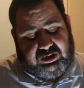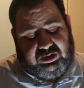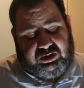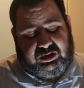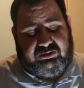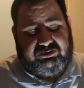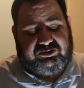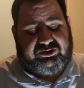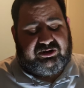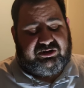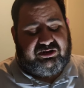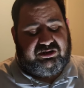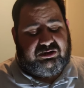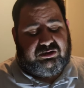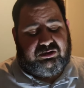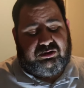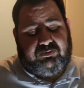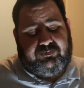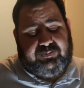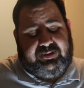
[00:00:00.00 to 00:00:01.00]
I've just
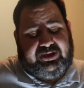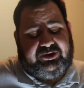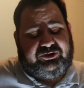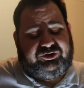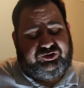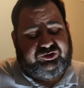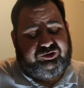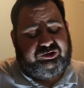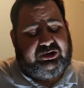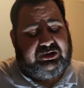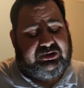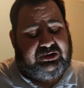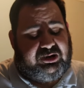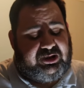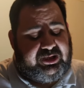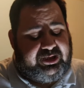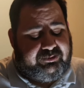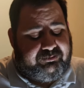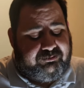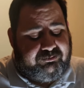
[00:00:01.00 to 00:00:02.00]
been
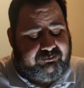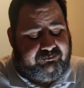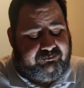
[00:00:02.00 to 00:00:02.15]
struggling,